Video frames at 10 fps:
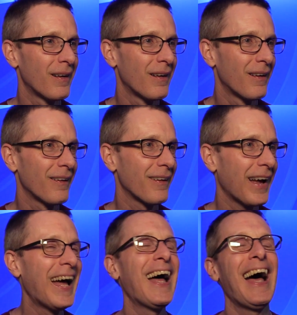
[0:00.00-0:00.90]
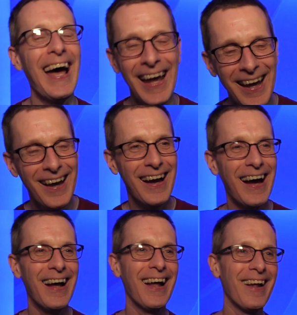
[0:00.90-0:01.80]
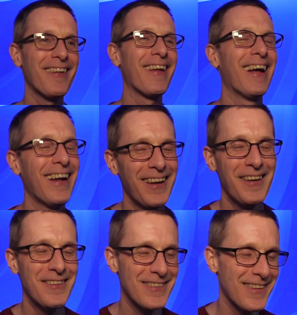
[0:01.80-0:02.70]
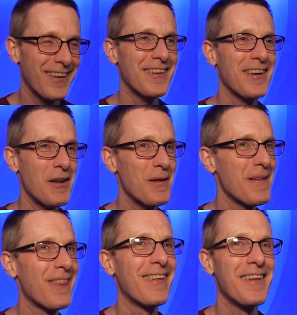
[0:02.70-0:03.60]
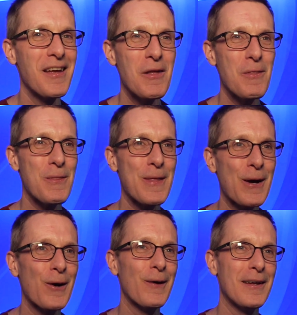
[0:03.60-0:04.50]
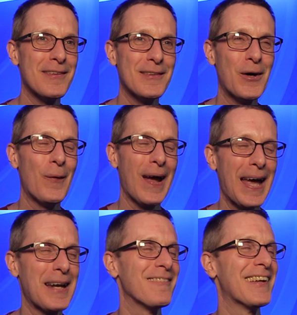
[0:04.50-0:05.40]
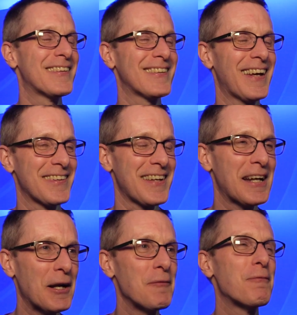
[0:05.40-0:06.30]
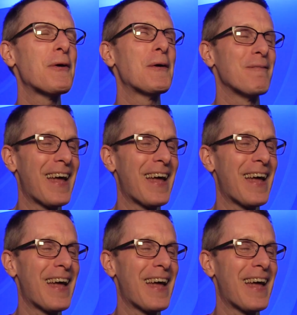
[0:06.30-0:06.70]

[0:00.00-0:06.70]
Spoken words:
though. Right? There's no dipping from the future to the past. There is no animus. Okay. Yes, I can confirm